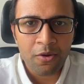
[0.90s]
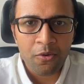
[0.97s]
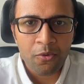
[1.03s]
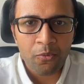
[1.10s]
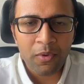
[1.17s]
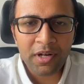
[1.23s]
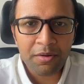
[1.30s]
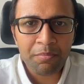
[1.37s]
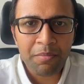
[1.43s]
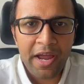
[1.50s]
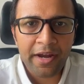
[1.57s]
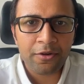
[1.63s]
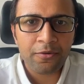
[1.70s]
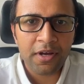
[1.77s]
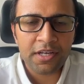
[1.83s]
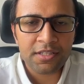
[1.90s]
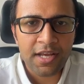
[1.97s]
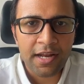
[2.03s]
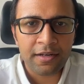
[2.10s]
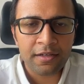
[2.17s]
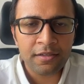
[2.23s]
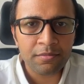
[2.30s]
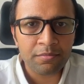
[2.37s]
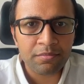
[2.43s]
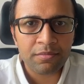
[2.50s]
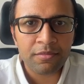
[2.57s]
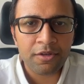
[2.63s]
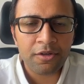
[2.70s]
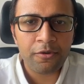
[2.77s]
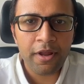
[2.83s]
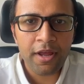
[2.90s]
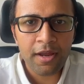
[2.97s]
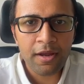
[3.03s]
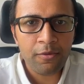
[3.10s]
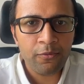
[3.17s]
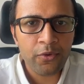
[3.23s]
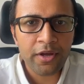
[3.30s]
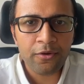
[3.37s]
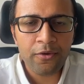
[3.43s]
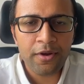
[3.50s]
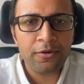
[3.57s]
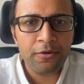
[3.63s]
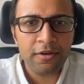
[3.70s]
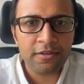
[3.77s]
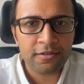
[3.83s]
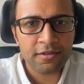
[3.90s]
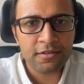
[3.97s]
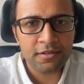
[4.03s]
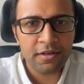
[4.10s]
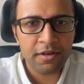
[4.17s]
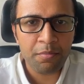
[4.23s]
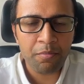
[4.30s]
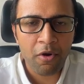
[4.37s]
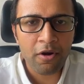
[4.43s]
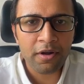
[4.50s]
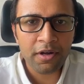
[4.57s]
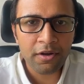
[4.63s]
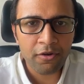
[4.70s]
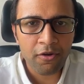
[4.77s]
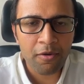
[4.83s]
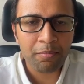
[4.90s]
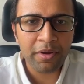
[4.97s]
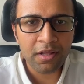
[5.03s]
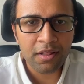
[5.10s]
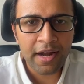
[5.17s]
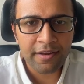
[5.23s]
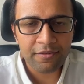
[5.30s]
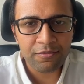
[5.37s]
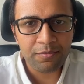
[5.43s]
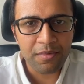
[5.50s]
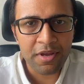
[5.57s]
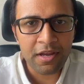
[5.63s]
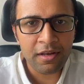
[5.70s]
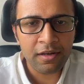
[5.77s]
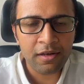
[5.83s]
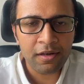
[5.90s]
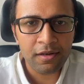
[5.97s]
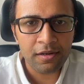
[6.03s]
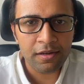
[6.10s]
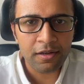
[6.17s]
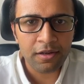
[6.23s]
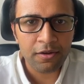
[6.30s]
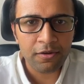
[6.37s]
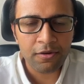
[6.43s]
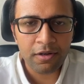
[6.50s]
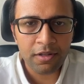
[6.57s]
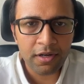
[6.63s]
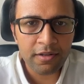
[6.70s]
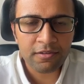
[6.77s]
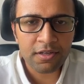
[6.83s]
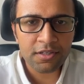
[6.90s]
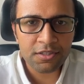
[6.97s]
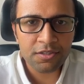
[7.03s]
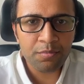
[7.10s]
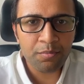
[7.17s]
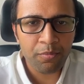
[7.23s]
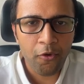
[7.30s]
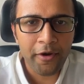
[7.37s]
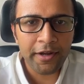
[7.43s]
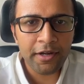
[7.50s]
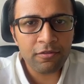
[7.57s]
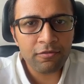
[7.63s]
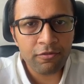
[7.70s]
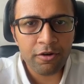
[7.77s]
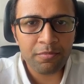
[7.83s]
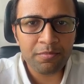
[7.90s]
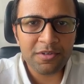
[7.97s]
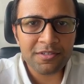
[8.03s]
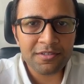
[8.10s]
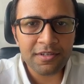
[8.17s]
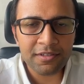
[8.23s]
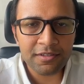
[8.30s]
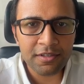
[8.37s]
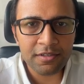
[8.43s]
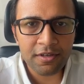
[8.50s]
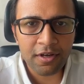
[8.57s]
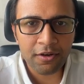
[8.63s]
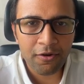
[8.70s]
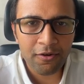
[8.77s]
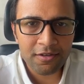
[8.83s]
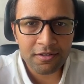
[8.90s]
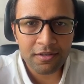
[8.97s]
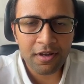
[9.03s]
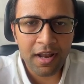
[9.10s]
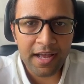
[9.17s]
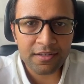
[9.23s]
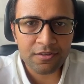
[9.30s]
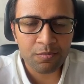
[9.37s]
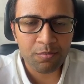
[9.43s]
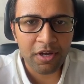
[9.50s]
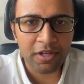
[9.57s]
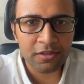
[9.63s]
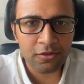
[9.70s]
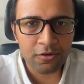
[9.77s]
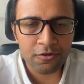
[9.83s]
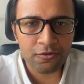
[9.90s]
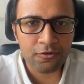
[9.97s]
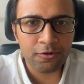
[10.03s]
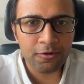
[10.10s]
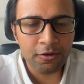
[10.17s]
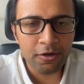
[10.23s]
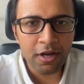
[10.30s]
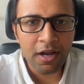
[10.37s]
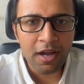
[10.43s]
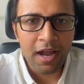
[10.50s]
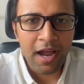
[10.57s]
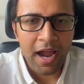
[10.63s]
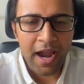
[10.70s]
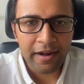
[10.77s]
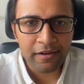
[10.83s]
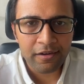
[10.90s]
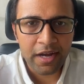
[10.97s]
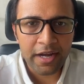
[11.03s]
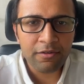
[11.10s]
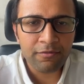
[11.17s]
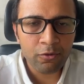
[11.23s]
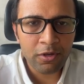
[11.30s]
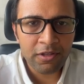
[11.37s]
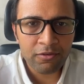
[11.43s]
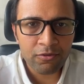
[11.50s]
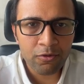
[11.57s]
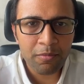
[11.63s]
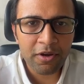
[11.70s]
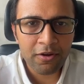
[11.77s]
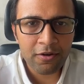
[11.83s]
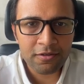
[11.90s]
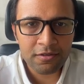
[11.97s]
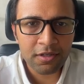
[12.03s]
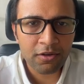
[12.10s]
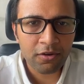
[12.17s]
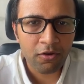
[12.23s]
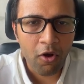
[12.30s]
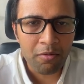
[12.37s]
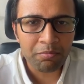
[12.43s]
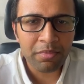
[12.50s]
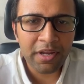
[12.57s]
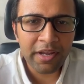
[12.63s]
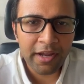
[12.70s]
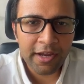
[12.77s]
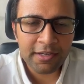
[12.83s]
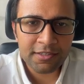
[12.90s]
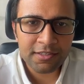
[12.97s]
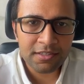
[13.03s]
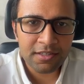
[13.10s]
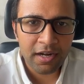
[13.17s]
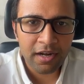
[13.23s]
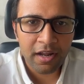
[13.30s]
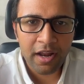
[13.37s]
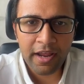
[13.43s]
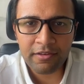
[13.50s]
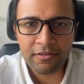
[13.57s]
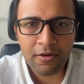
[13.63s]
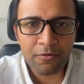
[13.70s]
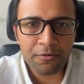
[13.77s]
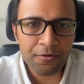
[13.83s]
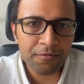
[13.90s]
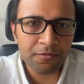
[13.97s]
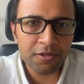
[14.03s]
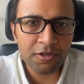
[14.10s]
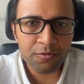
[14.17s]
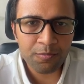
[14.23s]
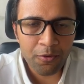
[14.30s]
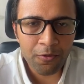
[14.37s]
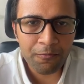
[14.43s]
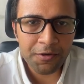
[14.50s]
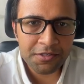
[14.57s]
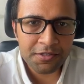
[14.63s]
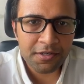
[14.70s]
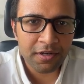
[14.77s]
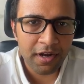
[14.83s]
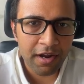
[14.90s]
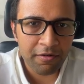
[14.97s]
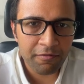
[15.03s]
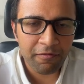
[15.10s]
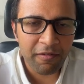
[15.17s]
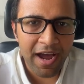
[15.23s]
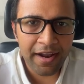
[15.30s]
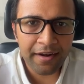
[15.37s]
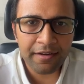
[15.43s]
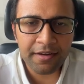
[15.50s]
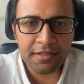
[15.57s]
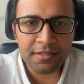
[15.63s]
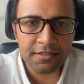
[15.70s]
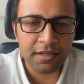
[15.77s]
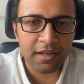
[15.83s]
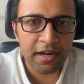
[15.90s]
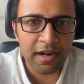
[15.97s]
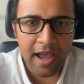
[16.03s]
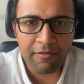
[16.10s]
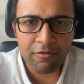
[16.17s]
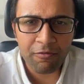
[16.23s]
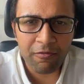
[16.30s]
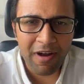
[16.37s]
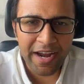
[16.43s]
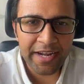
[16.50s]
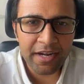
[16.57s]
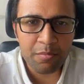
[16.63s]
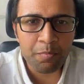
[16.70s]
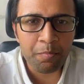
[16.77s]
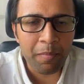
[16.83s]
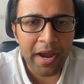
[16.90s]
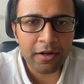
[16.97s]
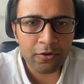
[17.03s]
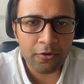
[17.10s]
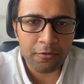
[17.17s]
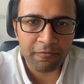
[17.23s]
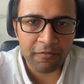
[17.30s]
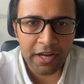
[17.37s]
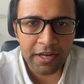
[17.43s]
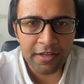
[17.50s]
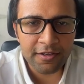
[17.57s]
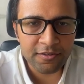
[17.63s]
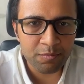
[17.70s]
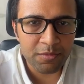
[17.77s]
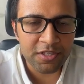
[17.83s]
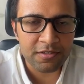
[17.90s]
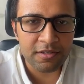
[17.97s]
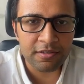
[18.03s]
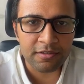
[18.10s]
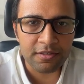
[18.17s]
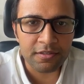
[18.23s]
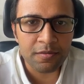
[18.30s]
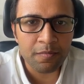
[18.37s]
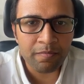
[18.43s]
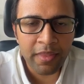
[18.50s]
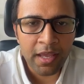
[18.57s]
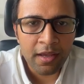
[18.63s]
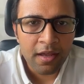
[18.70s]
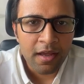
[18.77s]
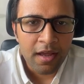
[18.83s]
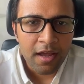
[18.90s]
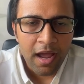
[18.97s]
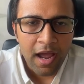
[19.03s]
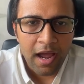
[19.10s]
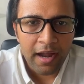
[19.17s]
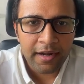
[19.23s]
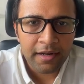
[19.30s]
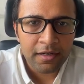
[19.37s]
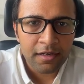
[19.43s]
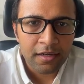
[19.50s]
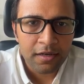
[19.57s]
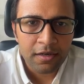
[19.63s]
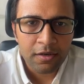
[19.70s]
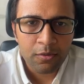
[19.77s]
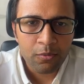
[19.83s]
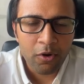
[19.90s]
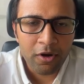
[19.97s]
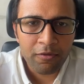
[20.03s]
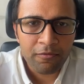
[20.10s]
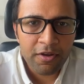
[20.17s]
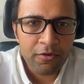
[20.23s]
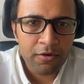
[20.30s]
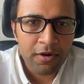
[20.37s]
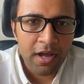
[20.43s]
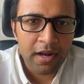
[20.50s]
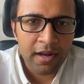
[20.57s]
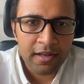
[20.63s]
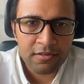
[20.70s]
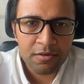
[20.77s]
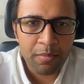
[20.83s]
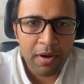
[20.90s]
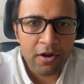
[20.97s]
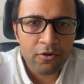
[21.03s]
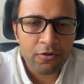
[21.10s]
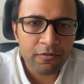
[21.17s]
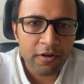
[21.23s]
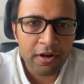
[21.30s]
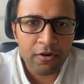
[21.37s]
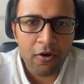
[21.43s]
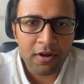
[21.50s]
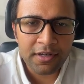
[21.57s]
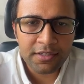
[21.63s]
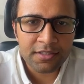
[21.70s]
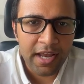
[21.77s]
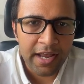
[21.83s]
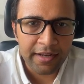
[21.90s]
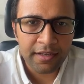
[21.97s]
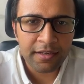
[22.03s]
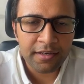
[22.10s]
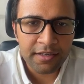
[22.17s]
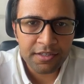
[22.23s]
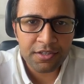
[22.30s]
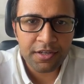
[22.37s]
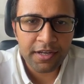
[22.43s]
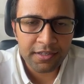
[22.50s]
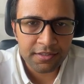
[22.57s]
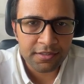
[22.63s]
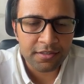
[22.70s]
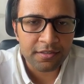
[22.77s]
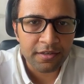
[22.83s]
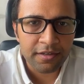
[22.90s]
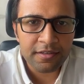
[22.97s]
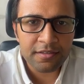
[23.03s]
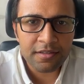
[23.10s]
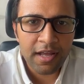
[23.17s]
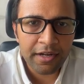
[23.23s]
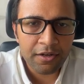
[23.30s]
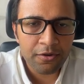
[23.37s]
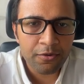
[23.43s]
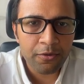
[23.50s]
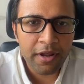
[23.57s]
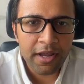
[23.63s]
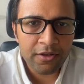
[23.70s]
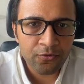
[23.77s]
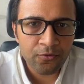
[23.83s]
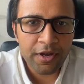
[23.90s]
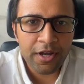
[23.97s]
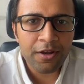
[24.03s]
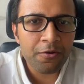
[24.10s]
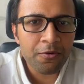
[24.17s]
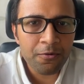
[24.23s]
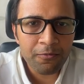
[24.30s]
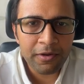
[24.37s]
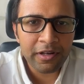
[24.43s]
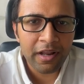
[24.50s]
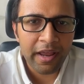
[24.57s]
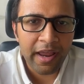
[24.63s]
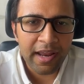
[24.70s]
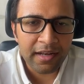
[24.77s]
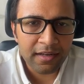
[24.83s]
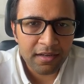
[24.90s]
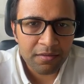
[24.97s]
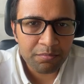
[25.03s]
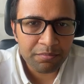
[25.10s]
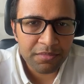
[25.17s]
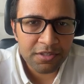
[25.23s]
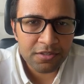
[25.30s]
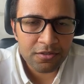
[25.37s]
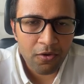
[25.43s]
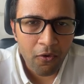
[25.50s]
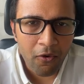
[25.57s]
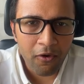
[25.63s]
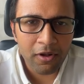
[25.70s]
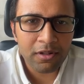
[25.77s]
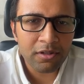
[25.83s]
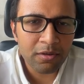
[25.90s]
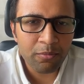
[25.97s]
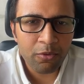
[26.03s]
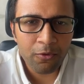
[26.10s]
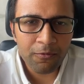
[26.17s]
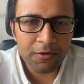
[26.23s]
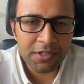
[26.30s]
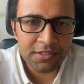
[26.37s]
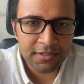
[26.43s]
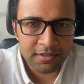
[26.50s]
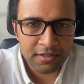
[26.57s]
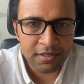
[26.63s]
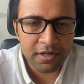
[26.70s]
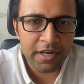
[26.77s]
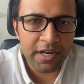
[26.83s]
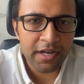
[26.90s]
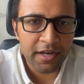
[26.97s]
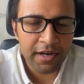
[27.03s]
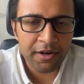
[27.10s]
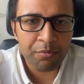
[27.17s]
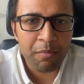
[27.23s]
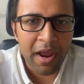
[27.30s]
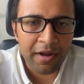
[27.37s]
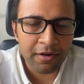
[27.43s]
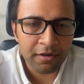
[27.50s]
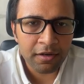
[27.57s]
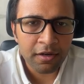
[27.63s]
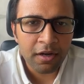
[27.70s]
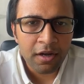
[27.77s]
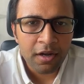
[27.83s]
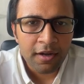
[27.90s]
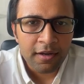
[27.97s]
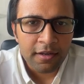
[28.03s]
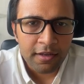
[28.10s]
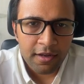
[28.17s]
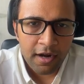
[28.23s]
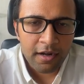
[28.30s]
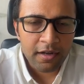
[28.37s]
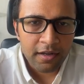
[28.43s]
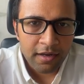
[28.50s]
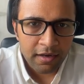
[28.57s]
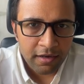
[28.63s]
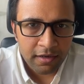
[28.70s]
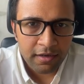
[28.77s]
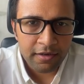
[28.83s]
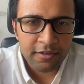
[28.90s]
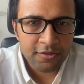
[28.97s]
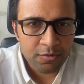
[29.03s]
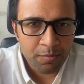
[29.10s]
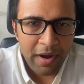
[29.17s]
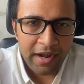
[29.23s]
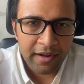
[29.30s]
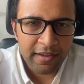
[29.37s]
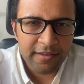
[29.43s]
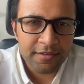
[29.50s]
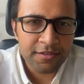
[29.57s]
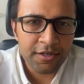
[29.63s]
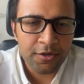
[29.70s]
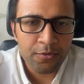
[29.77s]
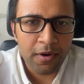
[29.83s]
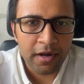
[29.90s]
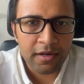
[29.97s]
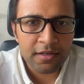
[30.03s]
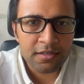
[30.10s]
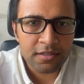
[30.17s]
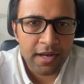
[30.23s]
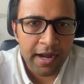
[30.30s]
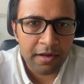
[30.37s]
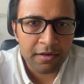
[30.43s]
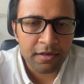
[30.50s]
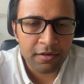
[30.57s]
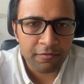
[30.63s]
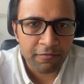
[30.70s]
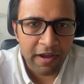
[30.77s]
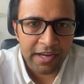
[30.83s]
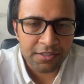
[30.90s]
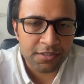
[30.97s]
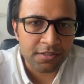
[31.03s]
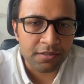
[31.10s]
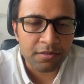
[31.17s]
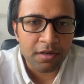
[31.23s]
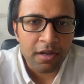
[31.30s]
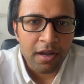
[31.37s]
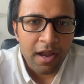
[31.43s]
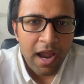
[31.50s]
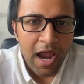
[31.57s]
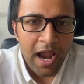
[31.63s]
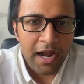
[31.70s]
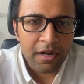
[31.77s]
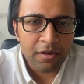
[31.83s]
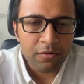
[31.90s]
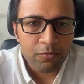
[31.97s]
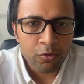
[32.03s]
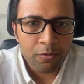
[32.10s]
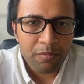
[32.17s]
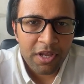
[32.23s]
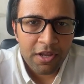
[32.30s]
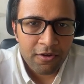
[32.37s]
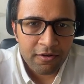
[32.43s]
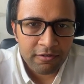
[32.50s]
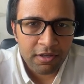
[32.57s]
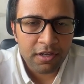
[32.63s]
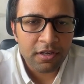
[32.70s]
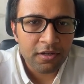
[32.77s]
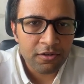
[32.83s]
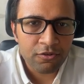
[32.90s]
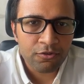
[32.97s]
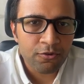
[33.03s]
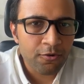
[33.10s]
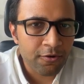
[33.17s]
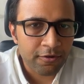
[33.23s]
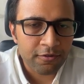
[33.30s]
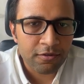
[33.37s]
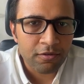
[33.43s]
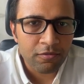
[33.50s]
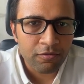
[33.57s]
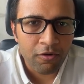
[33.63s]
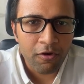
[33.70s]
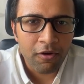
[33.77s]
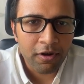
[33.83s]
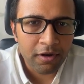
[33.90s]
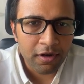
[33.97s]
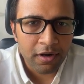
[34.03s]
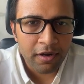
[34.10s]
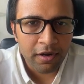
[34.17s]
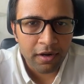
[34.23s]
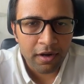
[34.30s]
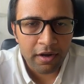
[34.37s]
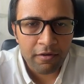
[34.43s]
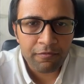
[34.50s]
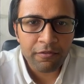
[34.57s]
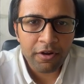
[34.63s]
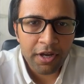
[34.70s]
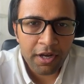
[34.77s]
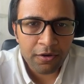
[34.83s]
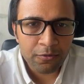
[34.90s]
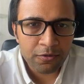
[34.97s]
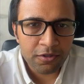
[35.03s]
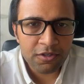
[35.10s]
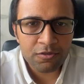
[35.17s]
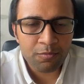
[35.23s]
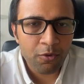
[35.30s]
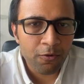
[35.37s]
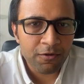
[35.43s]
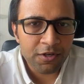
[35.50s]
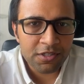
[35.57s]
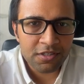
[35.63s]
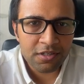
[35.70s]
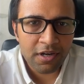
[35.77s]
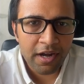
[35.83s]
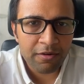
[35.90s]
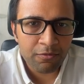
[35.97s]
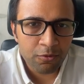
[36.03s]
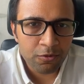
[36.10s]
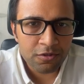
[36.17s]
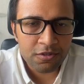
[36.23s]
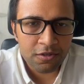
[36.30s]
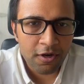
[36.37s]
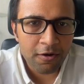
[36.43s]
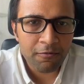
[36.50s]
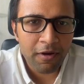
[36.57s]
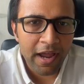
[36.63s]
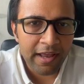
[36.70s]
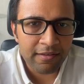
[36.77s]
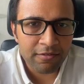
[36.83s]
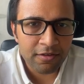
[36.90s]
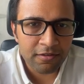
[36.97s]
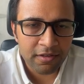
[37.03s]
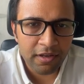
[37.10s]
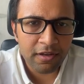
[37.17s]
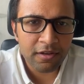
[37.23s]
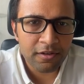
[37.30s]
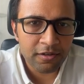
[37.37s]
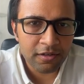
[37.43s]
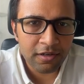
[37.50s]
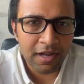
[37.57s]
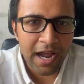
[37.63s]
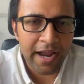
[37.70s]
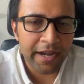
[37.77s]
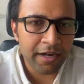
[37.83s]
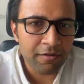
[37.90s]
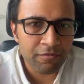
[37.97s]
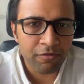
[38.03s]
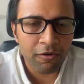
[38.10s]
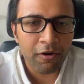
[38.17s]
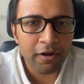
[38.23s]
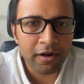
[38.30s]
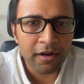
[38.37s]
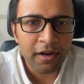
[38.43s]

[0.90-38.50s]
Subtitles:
Welcome back to our channel. Today we are going to discuss an important topic that has been, the discussion point for businesses across the last month or so. And rightfully so, because the complications that arise out of this provision are far reaching and have a wide impact on various businesses. And what we have done as a part of our knowledge sharing initiation is that today's video will encompass all the provisions in a detailed manner, yet in a crisp and easy to understand fashion, and would be your single source for referring to this provision and would serve as a single guide for